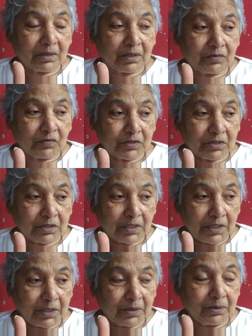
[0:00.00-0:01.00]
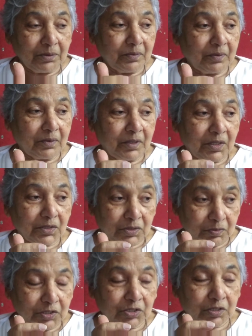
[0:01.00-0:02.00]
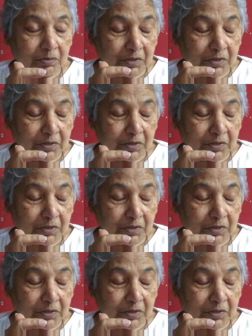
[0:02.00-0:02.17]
I was telling you, yes, it's